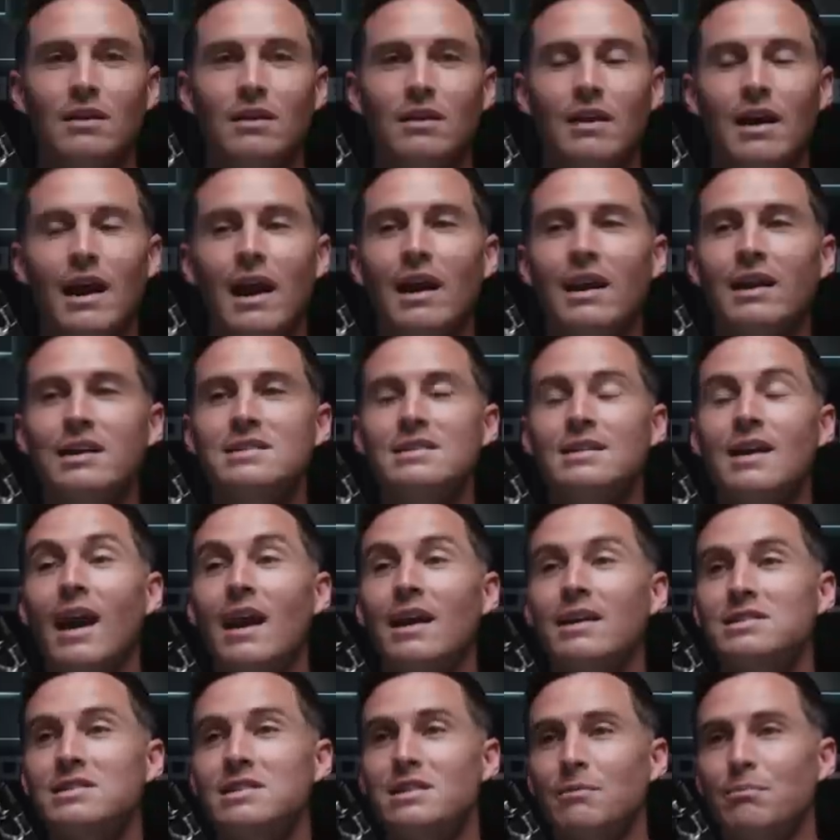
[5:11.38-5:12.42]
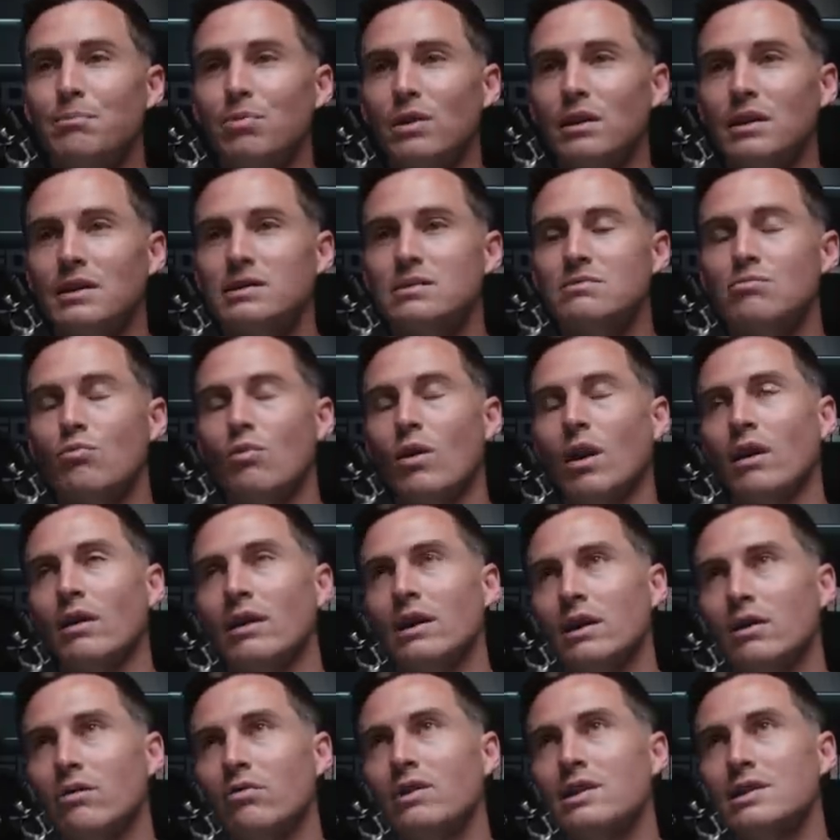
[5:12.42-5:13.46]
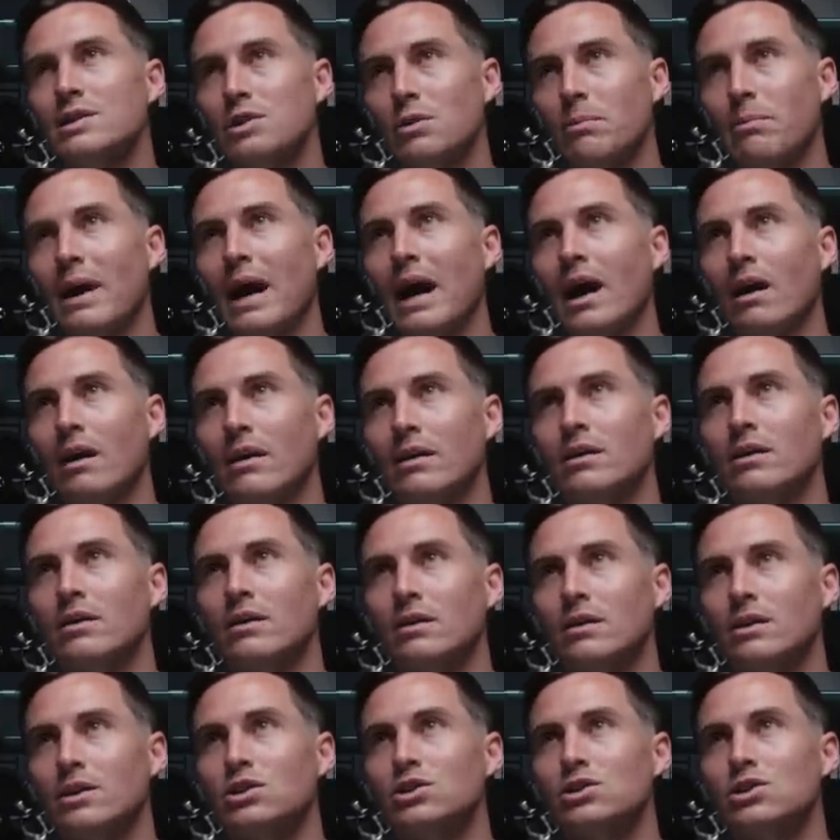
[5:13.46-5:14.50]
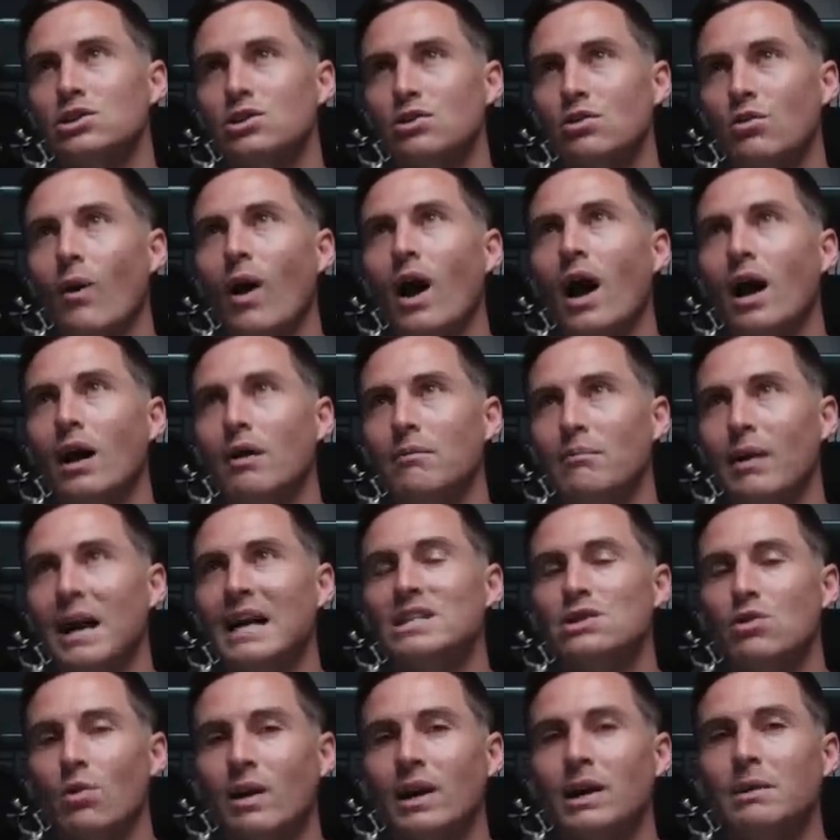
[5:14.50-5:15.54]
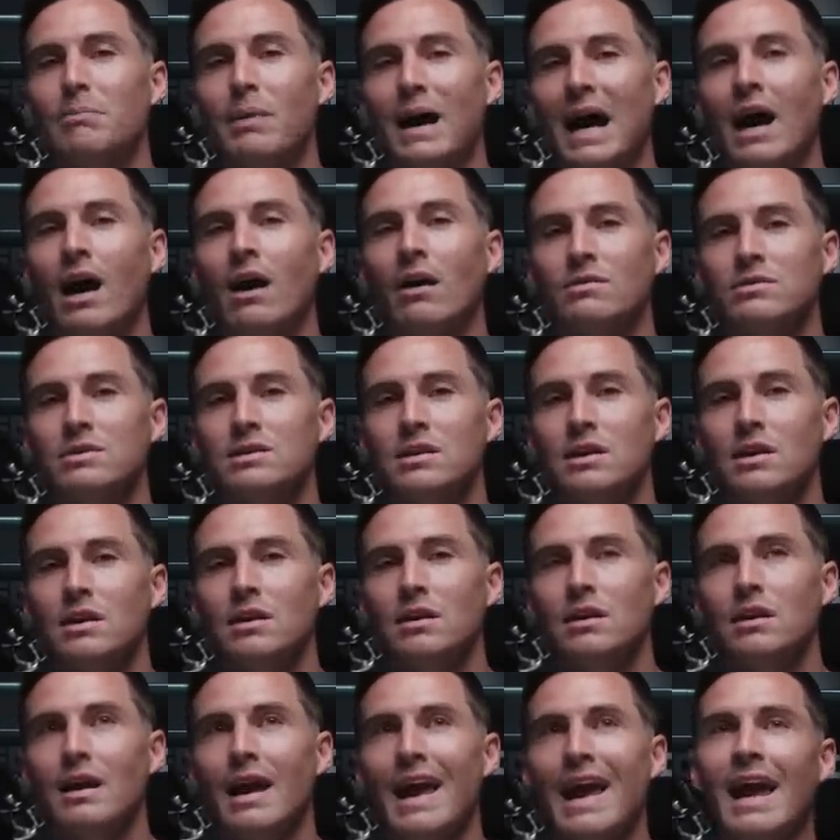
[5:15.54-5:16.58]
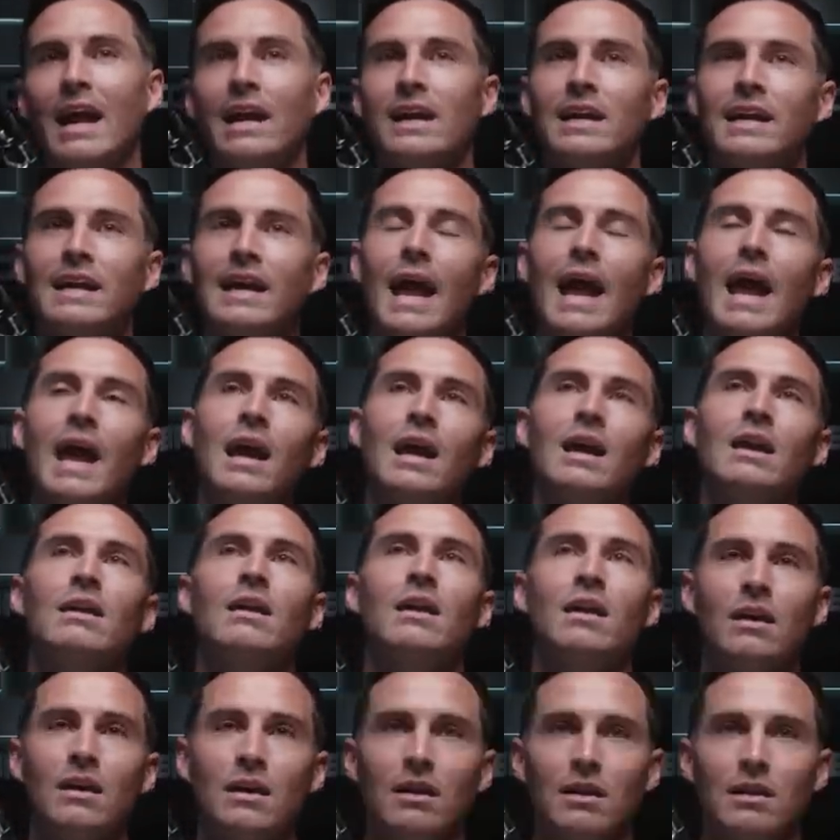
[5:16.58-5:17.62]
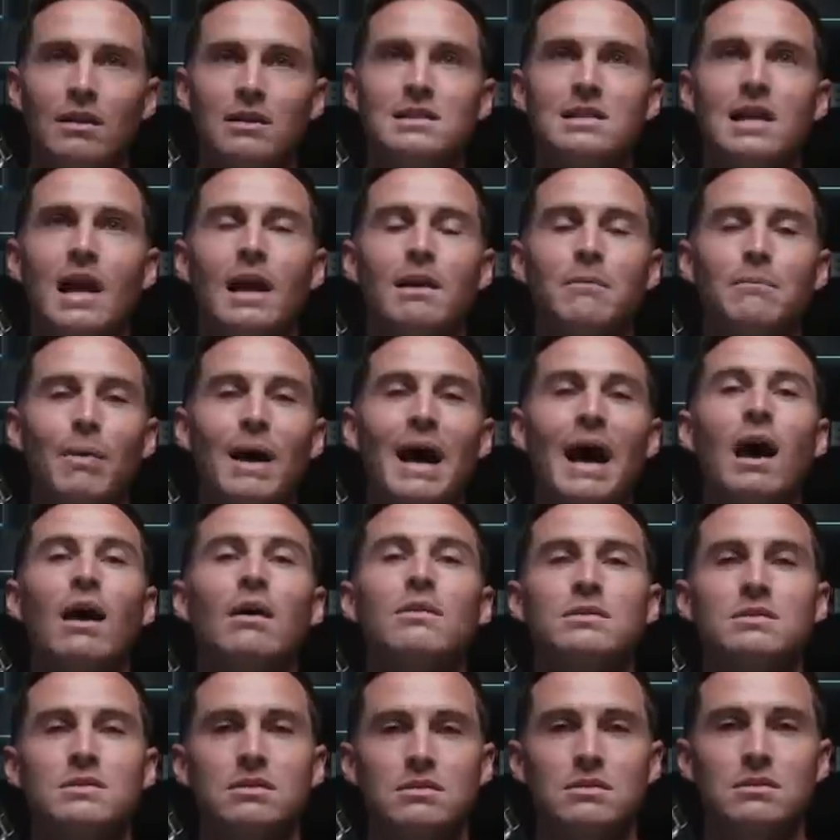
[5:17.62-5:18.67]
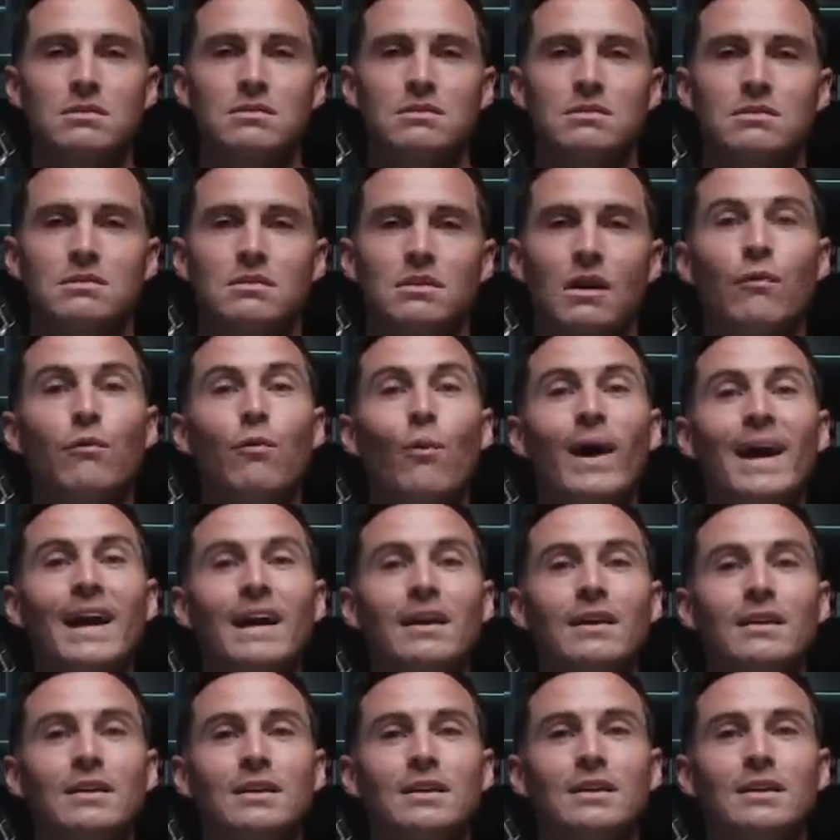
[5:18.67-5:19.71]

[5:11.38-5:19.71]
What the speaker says: And it's not as simple as, well, increase your pound, your squat by 20 pounds and gain 10 pounds of weight,